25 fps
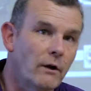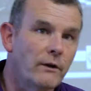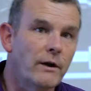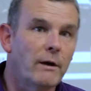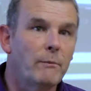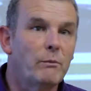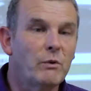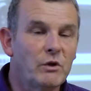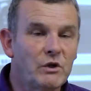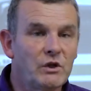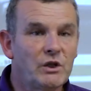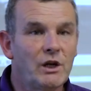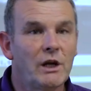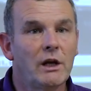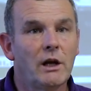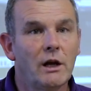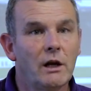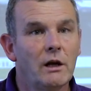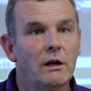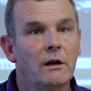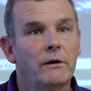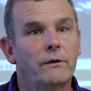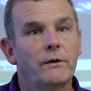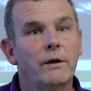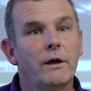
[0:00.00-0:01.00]
there
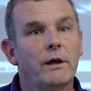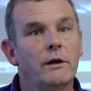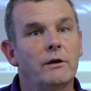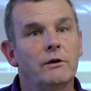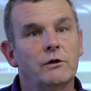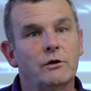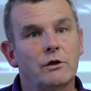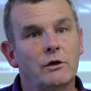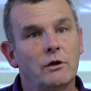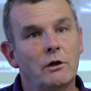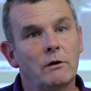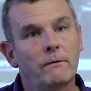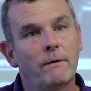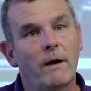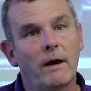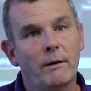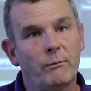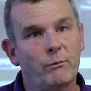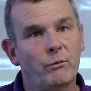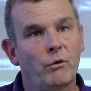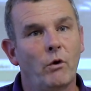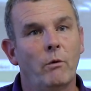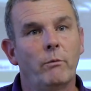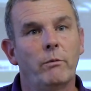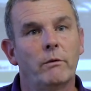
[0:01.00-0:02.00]
particular things that you've had
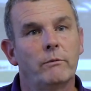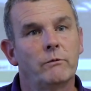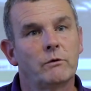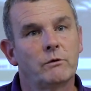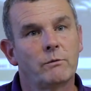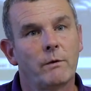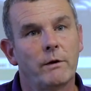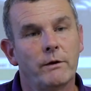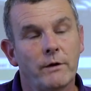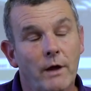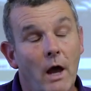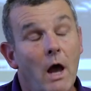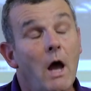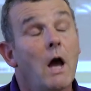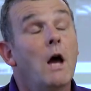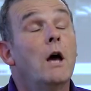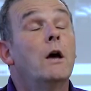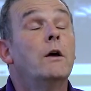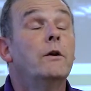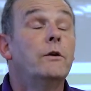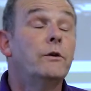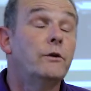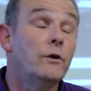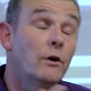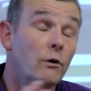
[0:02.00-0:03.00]
problems with
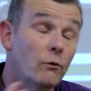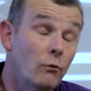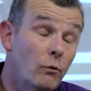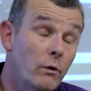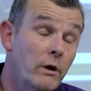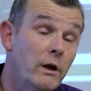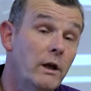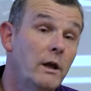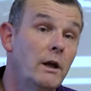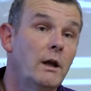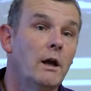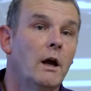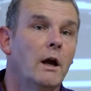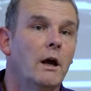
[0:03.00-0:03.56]
that we